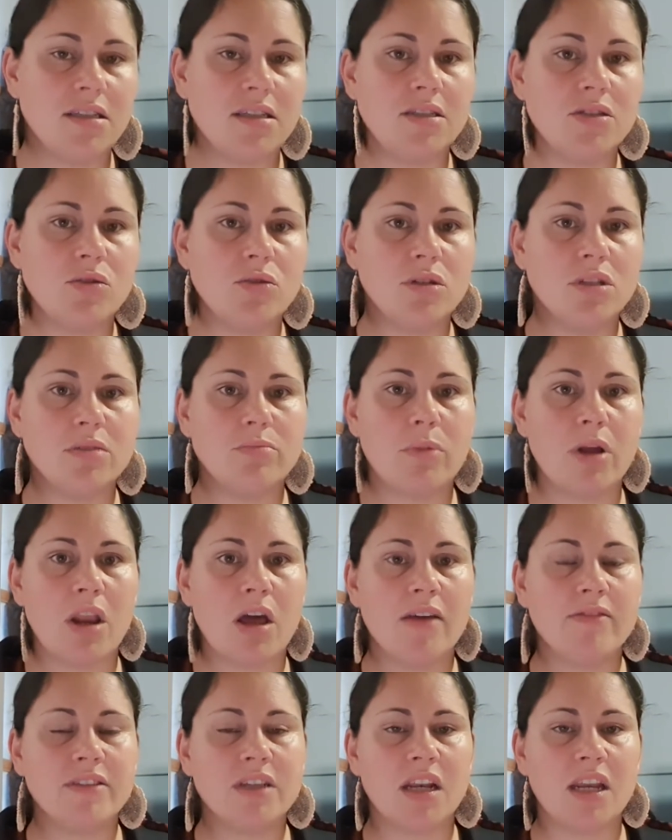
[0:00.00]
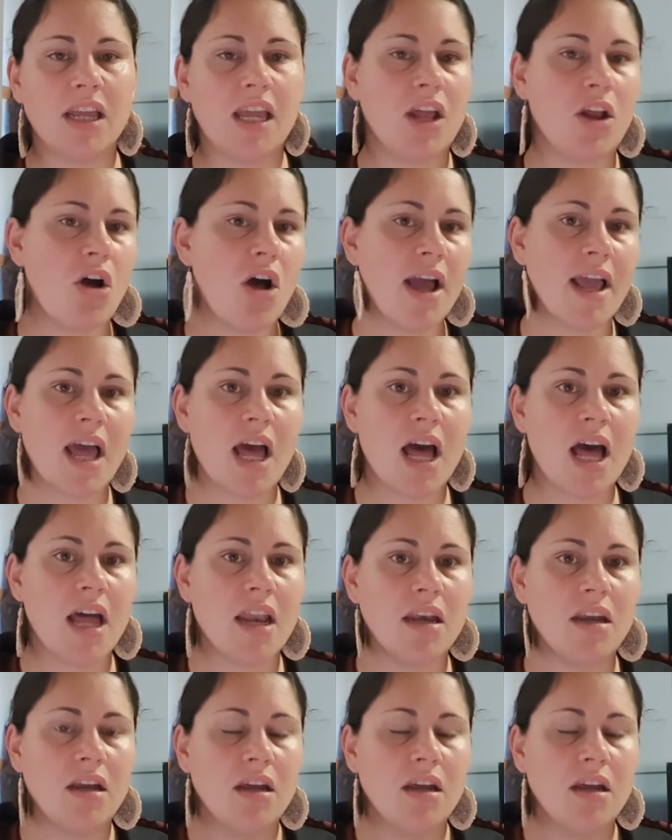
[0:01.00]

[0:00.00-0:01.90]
as good as my life's going to get. I can't